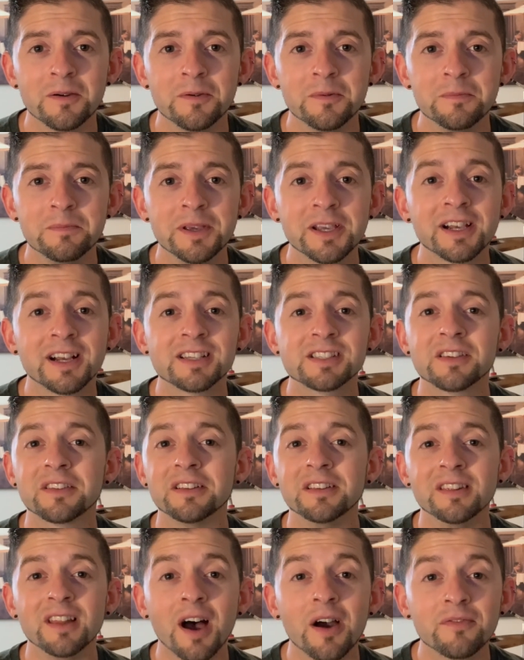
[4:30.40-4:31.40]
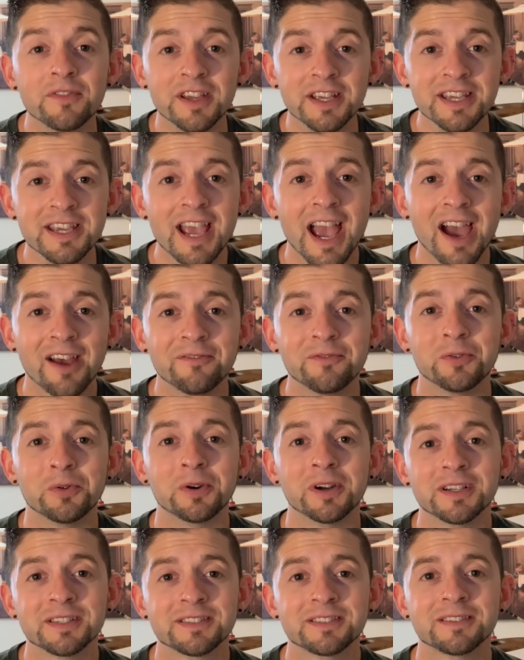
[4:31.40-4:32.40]
because of the love that he had for
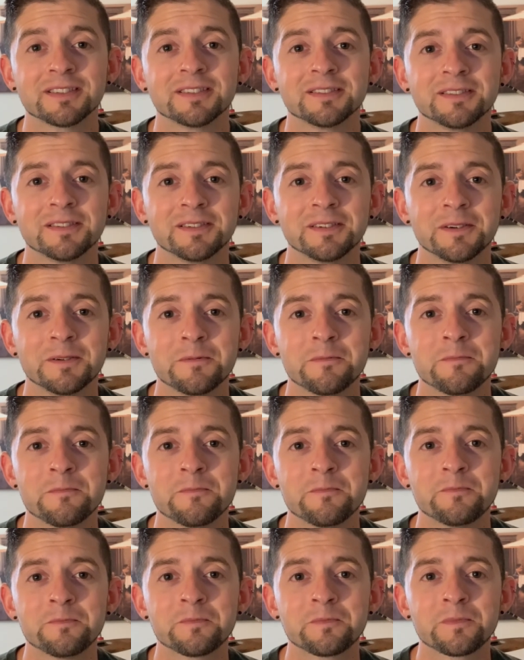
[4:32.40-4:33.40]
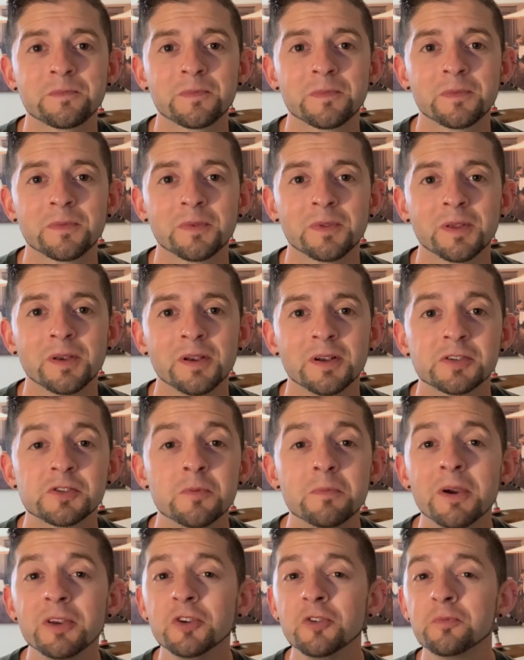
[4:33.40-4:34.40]
us. So
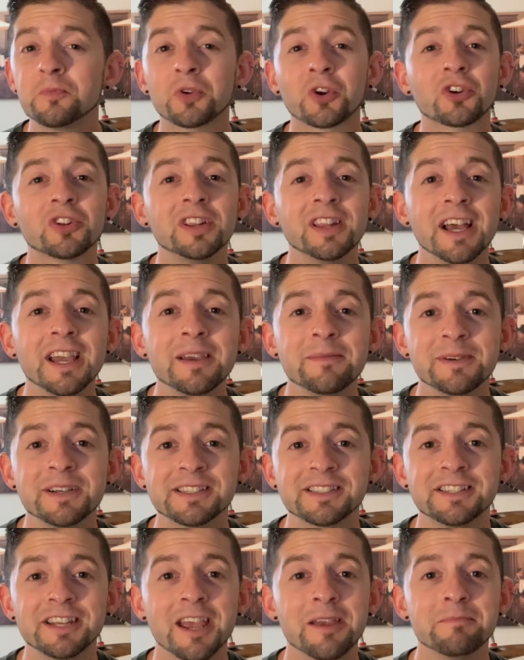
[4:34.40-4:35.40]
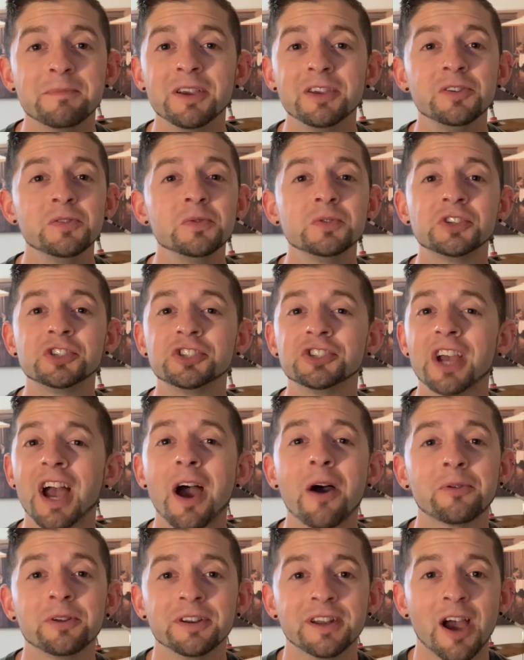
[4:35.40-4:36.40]
may you proclaim his name. May you
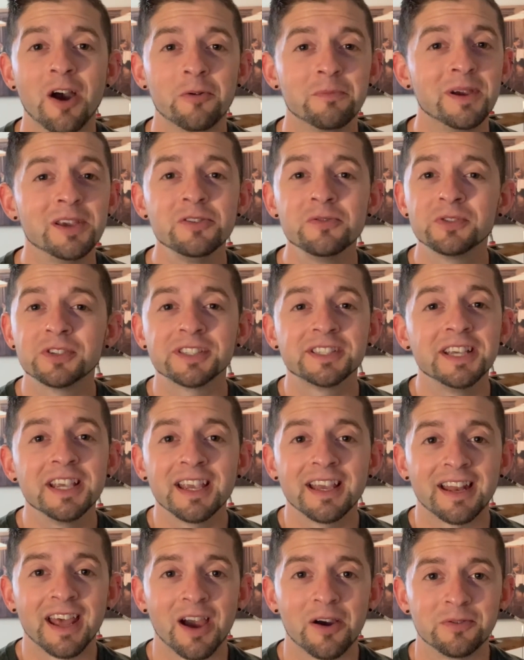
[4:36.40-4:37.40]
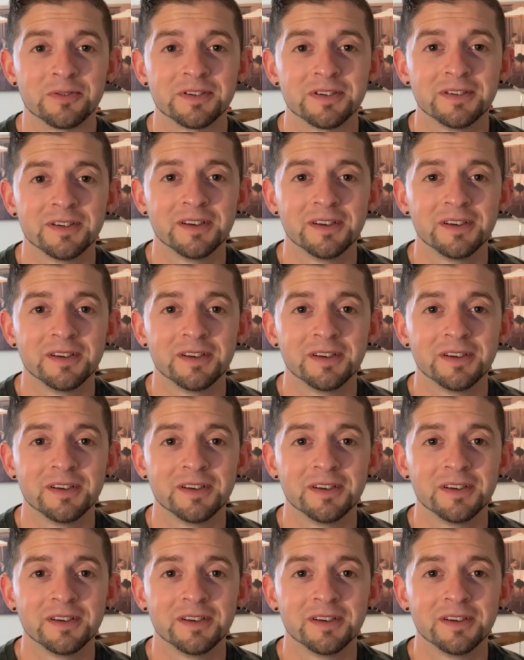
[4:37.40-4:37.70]
shout it out. May you sing it out.